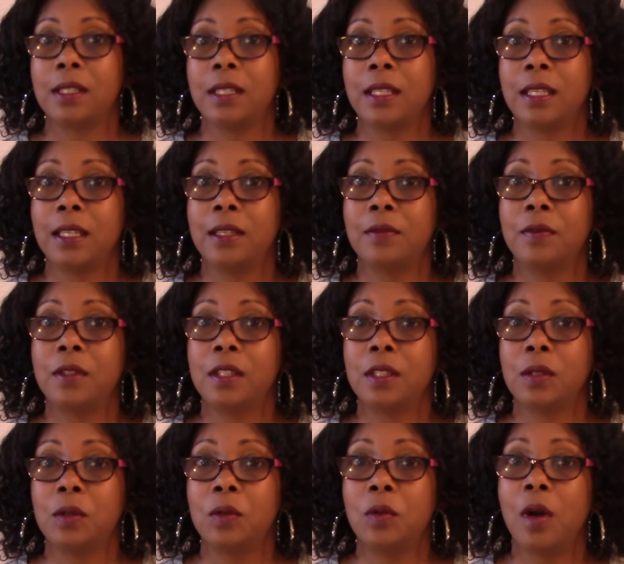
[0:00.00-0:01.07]
to give
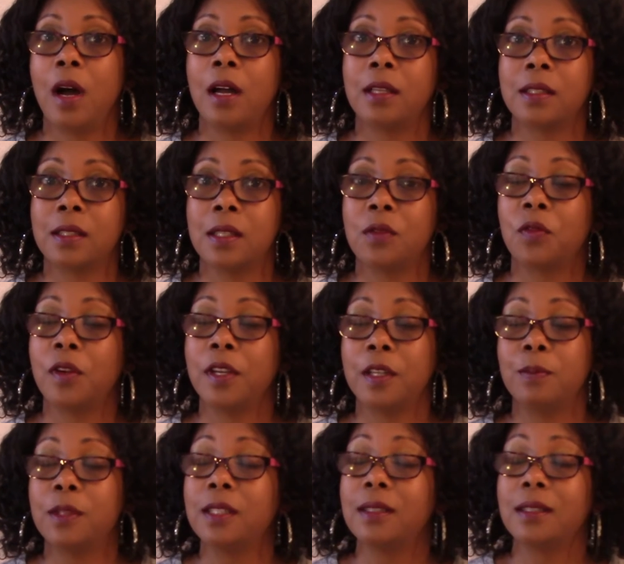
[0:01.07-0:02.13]
to Austin for
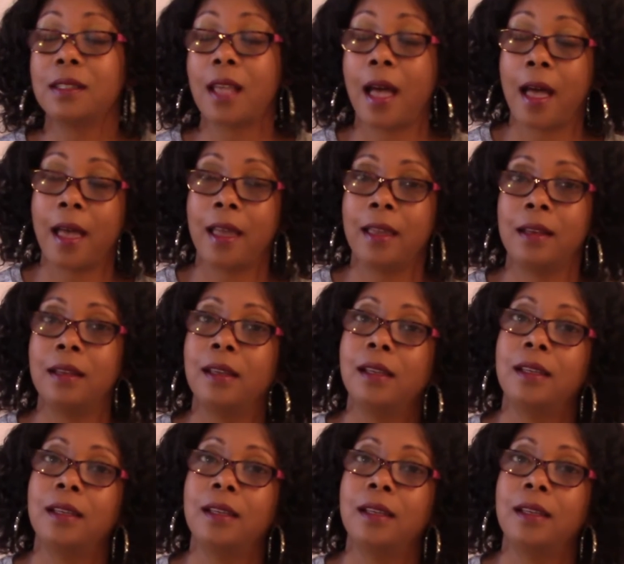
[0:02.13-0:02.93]
him to sign,